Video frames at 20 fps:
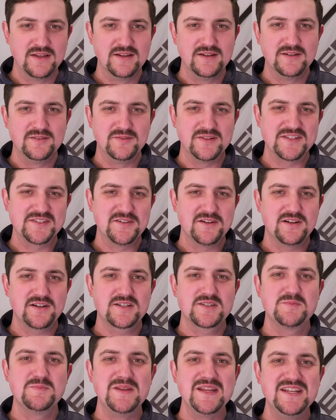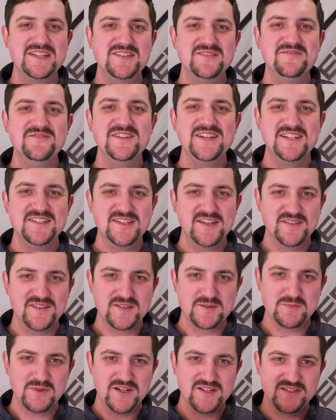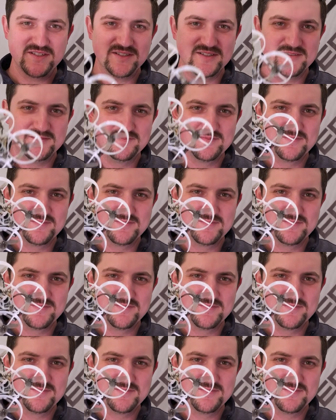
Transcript: Let's talk speeds and feeds on this monster.